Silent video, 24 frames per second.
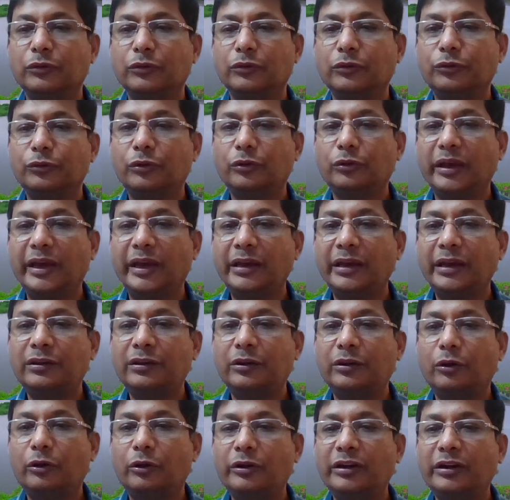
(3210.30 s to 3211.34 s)
So nth
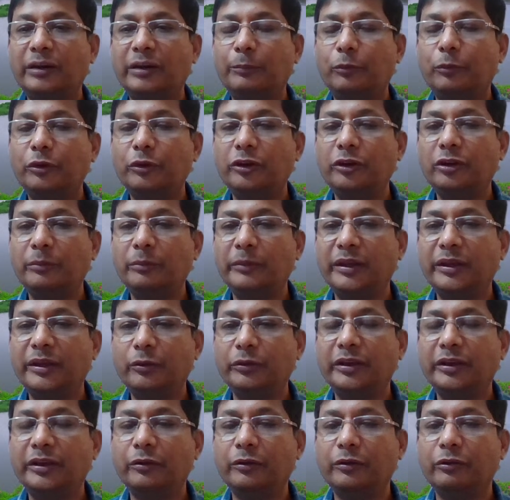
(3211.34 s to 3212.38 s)
order polynomial we
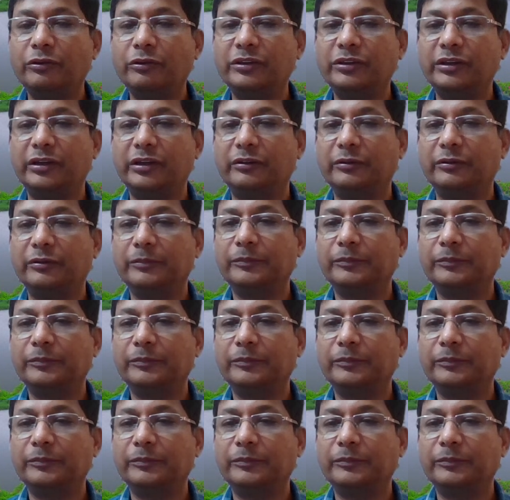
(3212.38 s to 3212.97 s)
can consider.